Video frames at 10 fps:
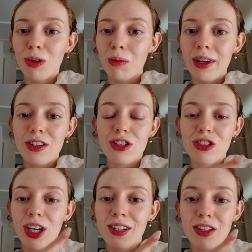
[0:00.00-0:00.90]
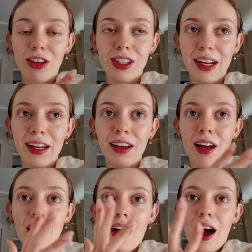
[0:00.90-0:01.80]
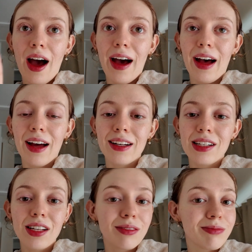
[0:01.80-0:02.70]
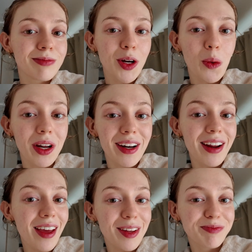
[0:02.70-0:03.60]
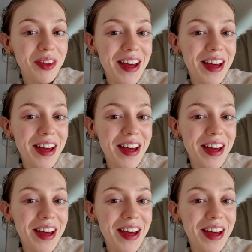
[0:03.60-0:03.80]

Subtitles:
Normally it's just jeans and hoodie and call it a day.